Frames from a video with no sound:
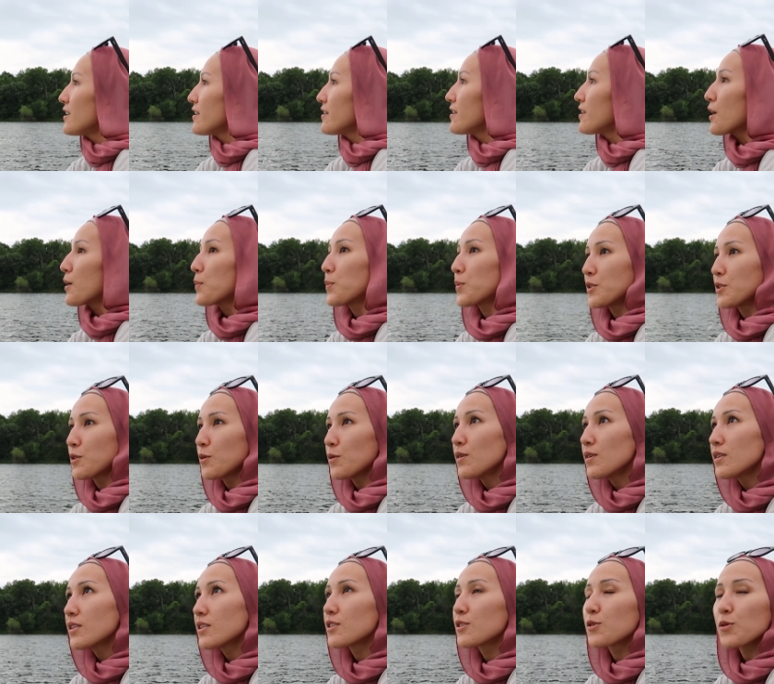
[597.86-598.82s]
the
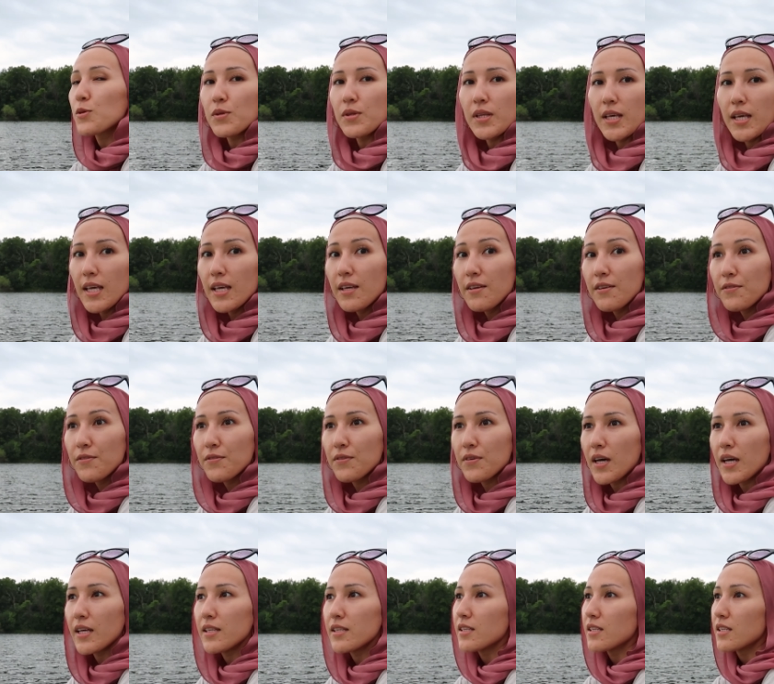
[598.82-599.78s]
opportunity to live
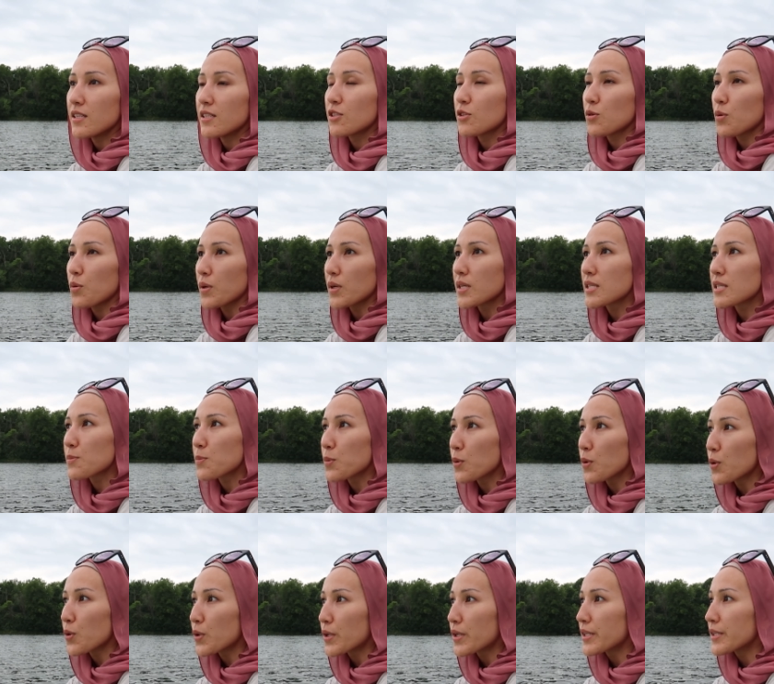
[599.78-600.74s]
and to
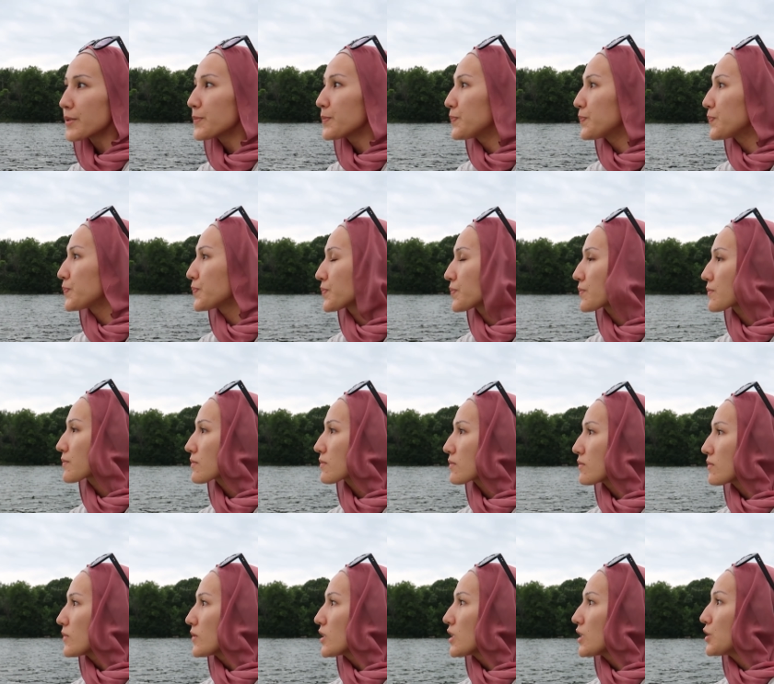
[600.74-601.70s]
explore,
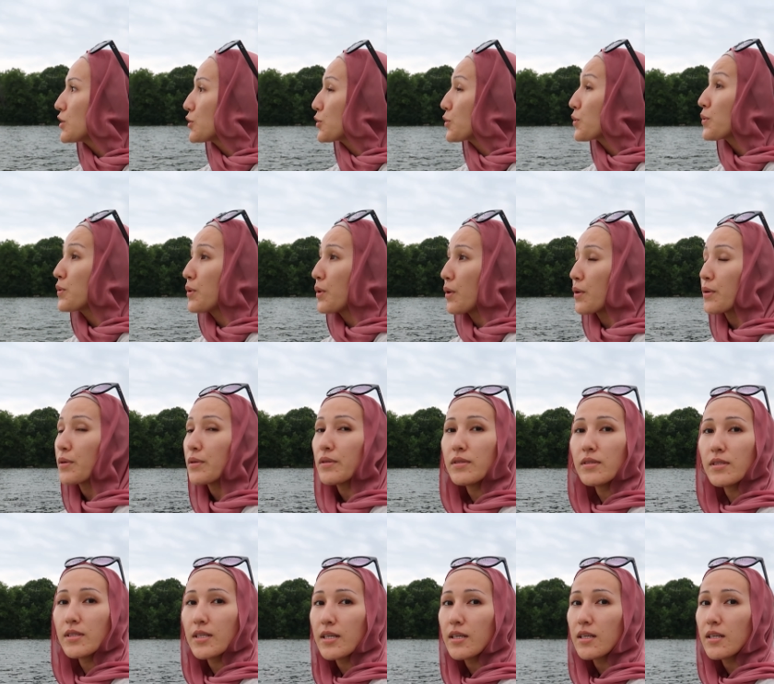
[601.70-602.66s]
to
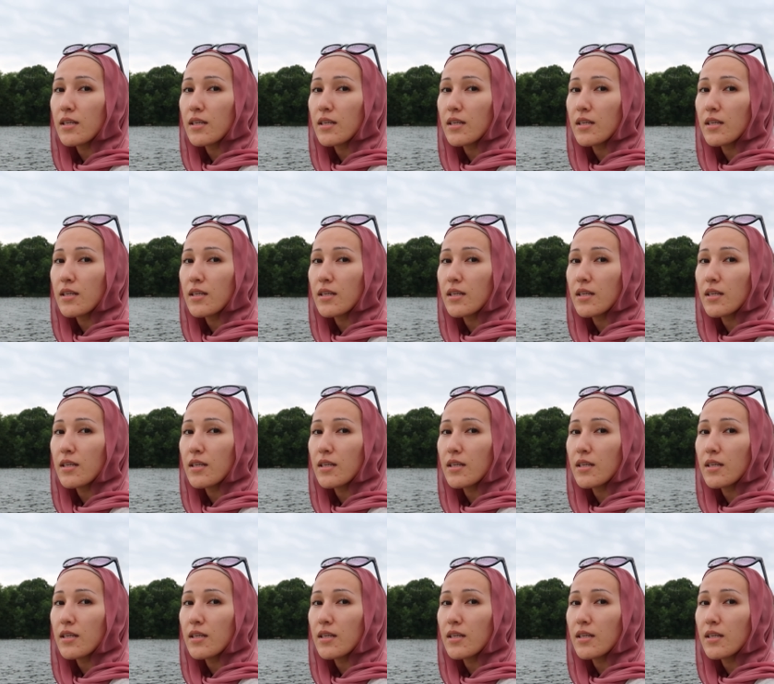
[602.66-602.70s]
learn.